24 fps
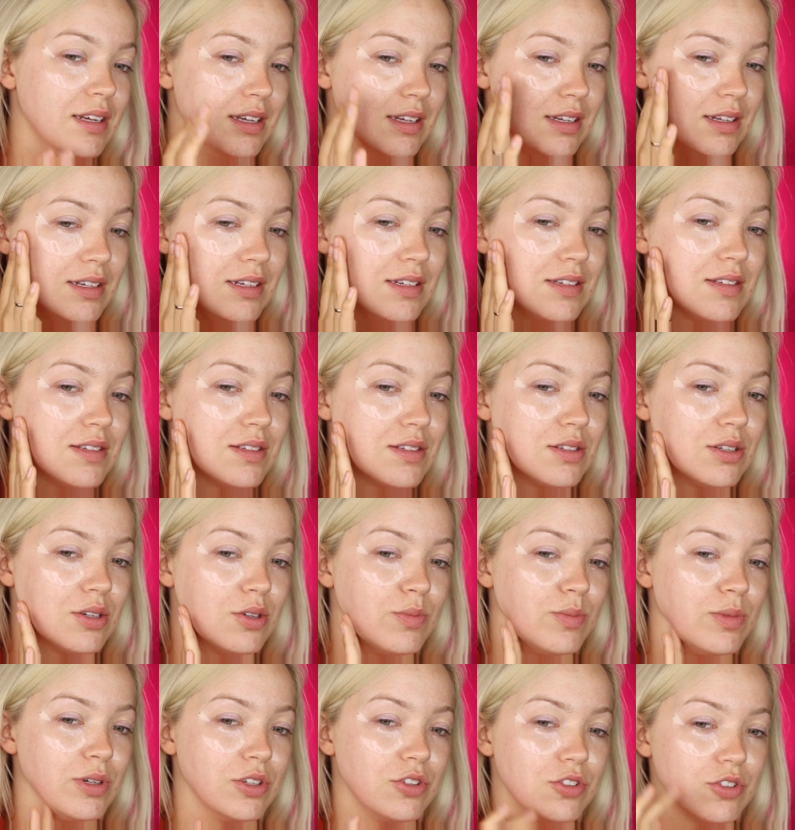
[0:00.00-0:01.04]
It is so
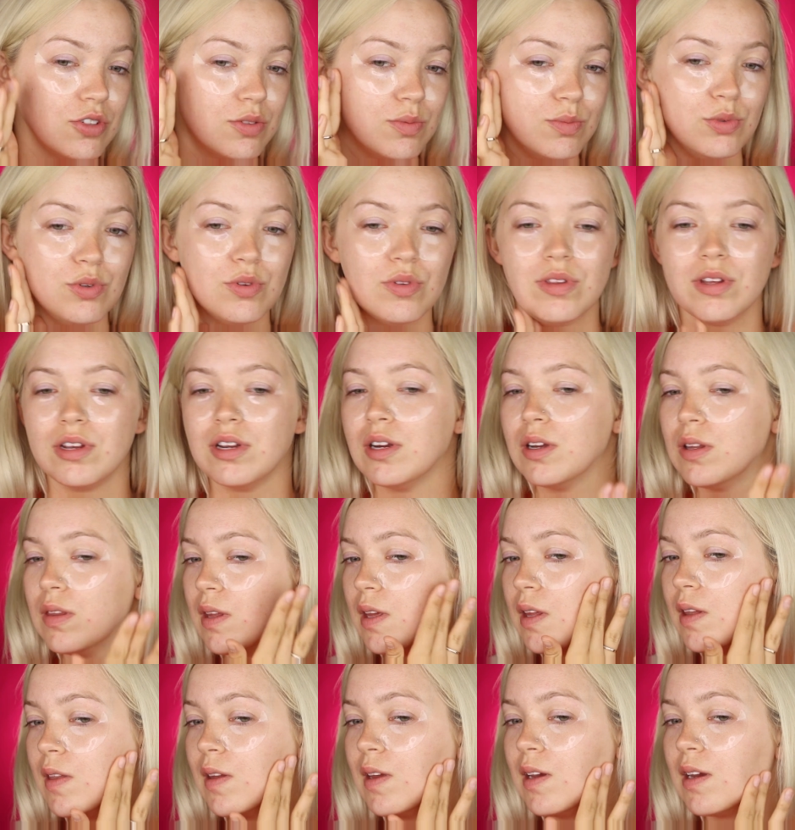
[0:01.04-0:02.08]
much smoother
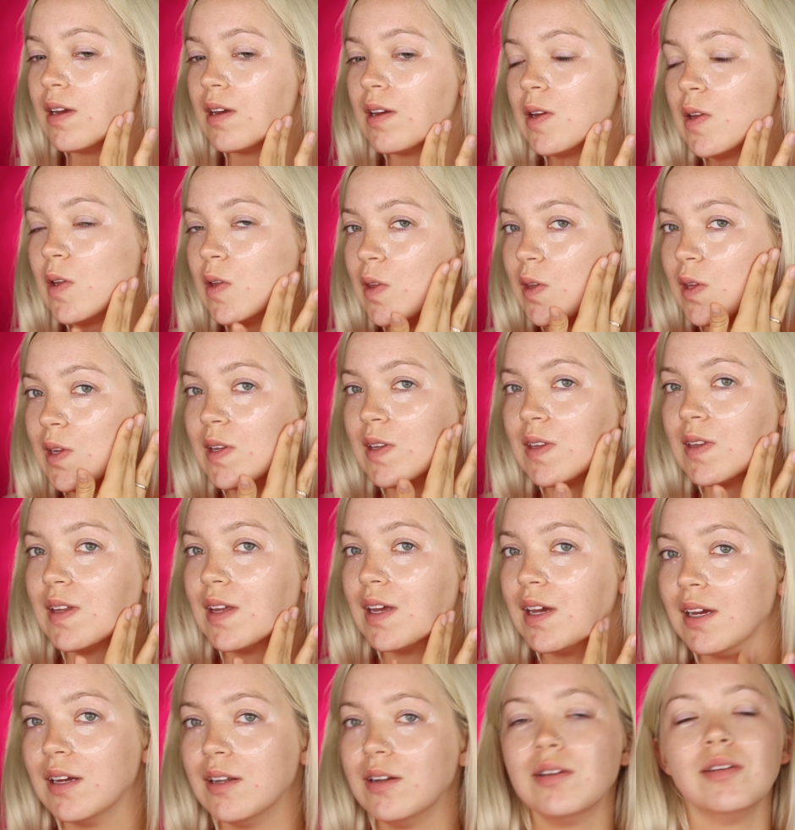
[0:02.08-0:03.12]
than like this
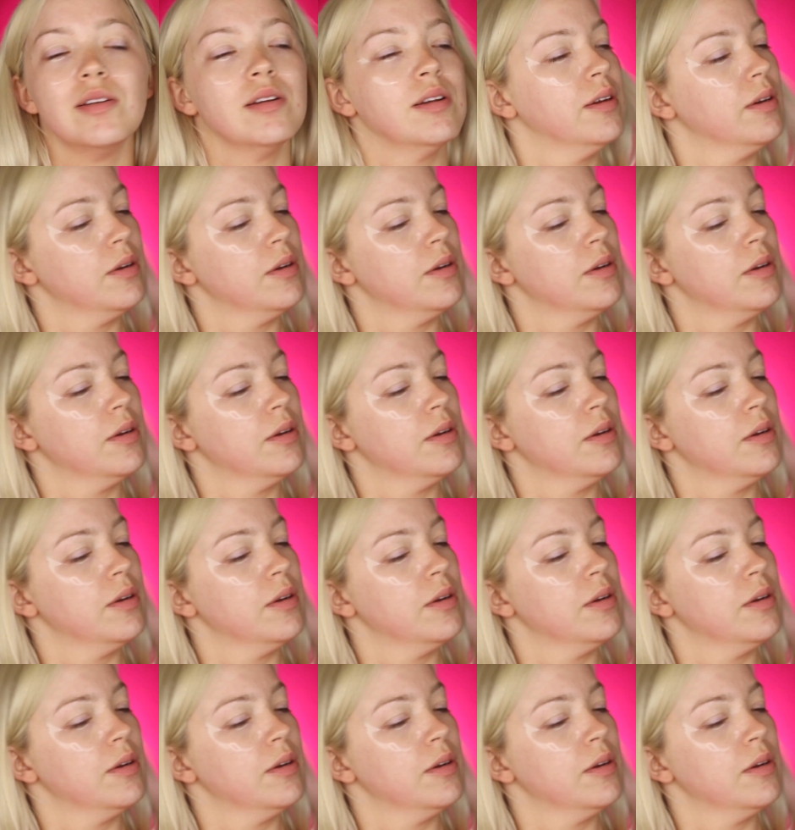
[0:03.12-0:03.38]
side.